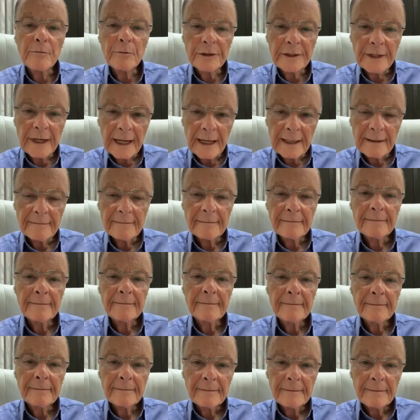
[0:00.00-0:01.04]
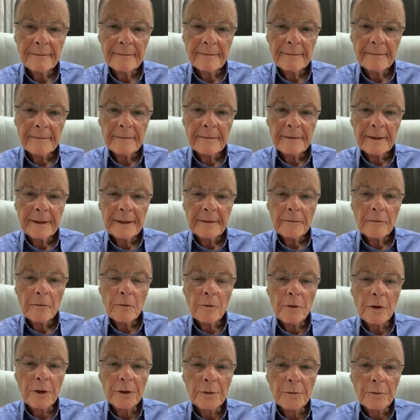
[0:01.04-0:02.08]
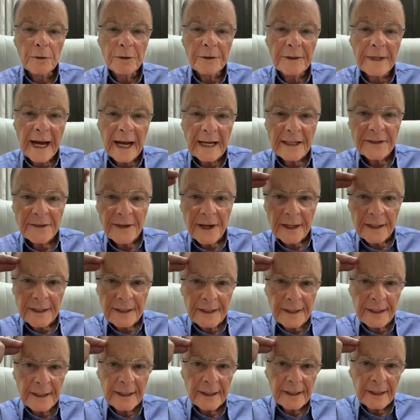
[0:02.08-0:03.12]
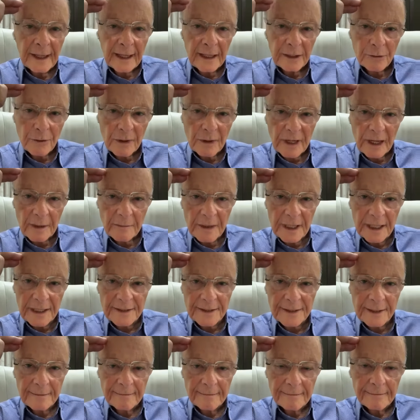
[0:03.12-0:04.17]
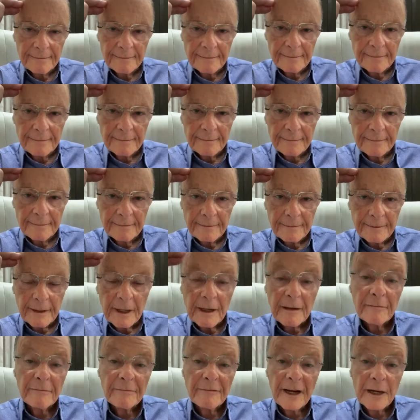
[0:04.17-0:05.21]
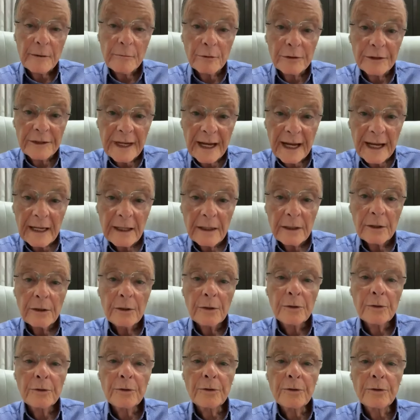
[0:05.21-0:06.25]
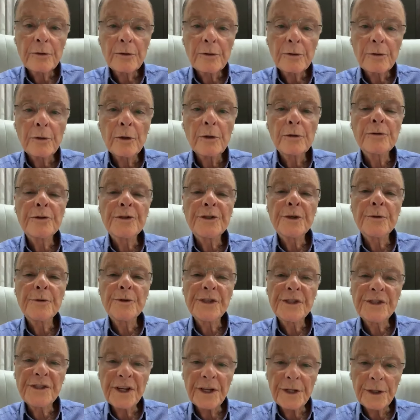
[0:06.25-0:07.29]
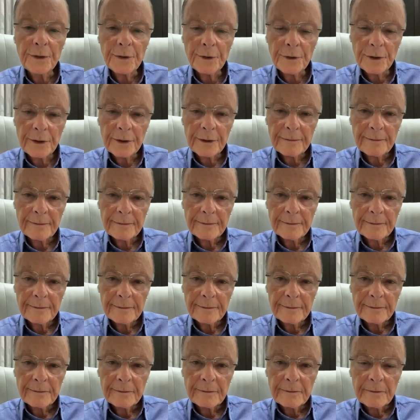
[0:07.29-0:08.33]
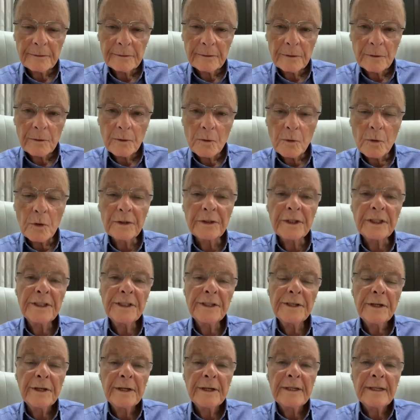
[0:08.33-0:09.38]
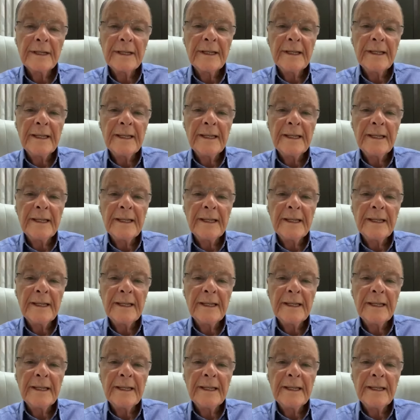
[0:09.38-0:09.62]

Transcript: He changes it. And once He changes here, your mind, then He changes your exterior as well.